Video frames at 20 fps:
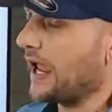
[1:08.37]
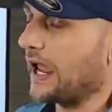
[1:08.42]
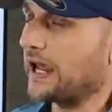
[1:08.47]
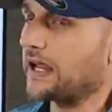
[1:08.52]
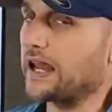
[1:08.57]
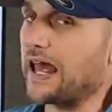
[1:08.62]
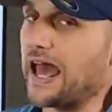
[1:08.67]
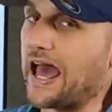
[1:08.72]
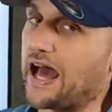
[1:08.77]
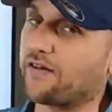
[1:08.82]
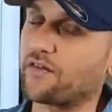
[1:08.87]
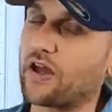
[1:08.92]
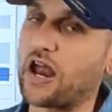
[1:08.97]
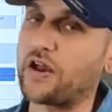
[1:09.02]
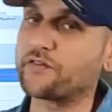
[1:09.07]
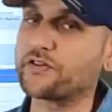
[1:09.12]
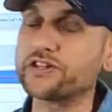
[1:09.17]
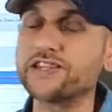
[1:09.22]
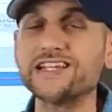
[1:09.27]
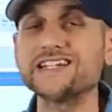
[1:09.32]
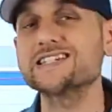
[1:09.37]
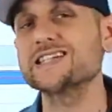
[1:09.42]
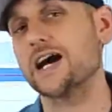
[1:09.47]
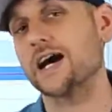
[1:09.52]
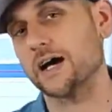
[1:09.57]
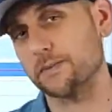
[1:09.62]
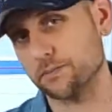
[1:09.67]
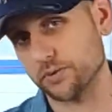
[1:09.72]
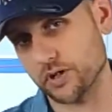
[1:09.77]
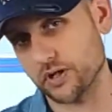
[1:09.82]
and have everything
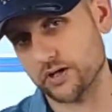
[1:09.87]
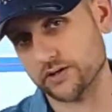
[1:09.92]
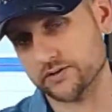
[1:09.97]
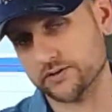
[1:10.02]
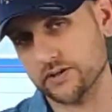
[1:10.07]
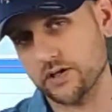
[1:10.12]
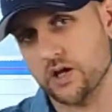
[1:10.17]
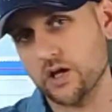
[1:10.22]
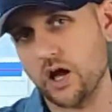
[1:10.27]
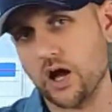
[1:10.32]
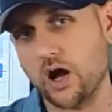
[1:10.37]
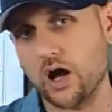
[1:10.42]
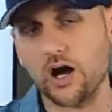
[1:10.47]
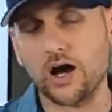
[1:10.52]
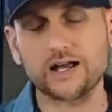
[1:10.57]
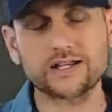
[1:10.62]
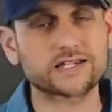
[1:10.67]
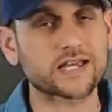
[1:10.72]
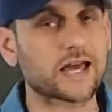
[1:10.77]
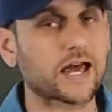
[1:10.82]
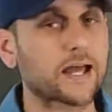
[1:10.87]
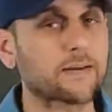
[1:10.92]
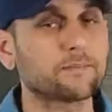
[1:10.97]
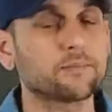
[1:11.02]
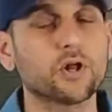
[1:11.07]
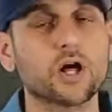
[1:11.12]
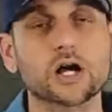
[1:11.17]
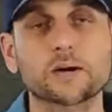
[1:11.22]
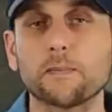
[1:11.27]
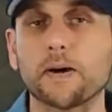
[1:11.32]
time blocked. I time
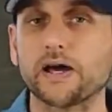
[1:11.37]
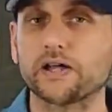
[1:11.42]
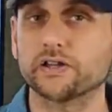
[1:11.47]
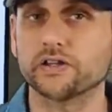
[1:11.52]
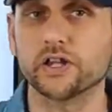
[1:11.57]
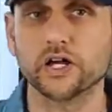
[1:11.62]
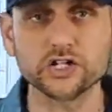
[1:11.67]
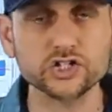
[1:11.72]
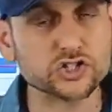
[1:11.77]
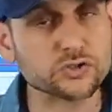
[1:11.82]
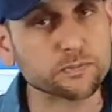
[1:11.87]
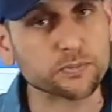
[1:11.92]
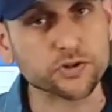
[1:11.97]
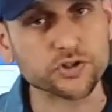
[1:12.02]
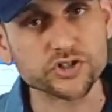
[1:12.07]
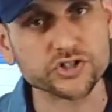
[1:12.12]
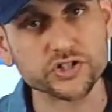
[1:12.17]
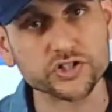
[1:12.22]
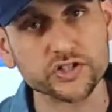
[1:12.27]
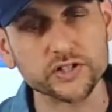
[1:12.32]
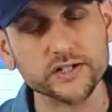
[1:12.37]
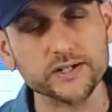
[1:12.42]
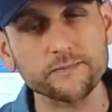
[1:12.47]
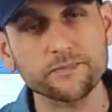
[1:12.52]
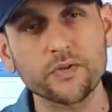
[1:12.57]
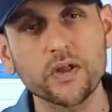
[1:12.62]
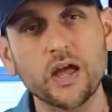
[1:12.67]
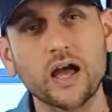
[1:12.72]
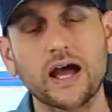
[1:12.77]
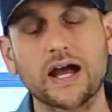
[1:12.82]
block my lunch personally.
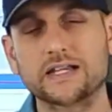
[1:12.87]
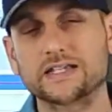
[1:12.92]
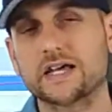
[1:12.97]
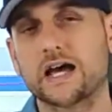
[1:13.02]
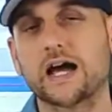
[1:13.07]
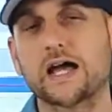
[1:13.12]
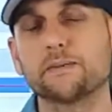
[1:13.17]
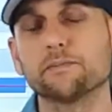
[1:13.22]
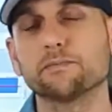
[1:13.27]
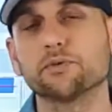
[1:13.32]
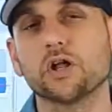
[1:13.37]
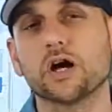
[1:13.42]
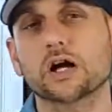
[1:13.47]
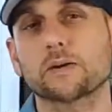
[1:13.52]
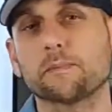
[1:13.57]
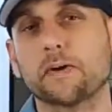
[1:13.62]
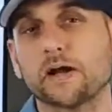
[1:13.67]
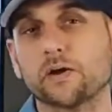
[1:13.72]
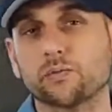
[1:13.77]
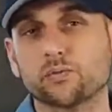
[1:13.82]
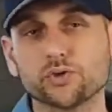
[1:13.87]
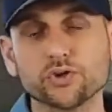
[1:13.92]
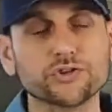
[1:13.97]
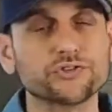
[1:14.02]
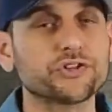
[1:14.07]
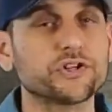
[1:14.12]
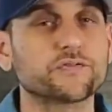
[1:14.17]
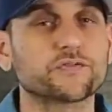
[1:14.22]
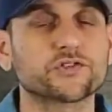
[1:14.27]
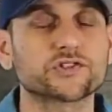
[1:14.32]
I time block my Real
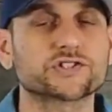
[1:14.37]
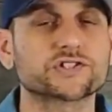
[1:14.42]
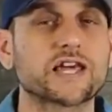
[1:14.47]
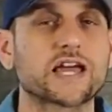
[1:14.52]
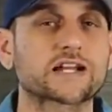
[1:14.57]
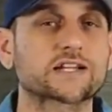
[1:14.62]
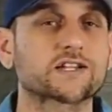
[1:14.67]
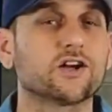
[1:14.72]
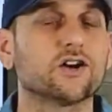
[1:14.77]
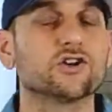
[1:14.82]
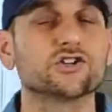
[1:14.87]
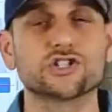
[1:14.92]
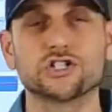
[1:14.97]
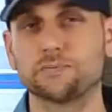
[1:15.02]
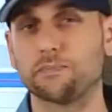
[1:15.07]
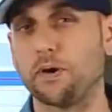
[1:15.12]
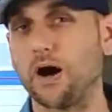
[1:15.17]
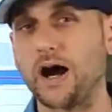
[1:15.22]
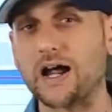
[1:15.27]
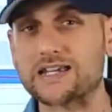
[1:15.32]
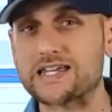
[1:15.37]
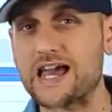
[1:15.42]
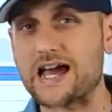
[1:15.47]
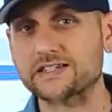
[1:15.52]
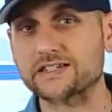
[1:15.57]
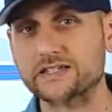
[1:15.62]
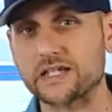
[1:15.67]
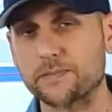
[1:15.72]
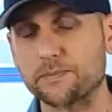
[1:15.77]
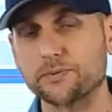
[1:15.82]
Estate vs. Technology
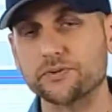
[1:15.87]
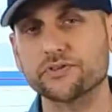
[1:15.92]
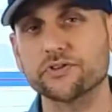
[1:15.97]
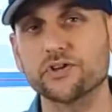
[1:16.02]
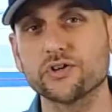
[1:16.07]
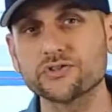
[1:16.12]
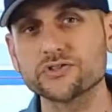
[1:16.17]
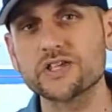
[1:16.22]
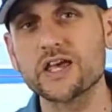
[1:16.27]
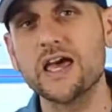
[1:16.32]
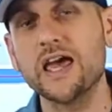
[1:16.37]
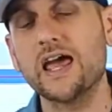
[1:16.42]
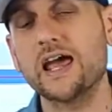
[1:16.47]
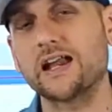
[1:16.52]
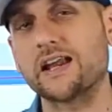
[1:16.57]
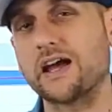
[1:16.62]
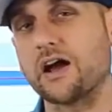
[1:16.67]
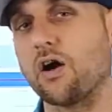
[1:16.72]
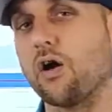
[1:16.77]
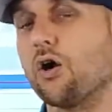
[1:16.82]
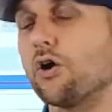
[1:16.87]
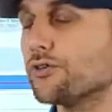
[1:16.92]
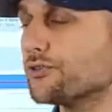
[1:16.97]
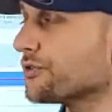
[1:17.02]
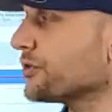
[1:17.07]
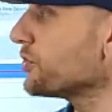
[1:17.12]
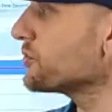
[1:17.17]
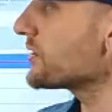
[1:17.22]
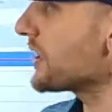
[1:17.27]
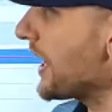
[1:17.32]
podcast episodes. And I
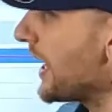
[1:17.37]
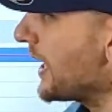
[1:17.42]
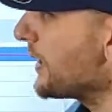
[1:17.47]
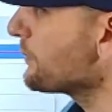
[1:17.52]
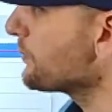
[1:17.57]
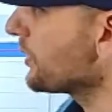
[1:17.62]
also time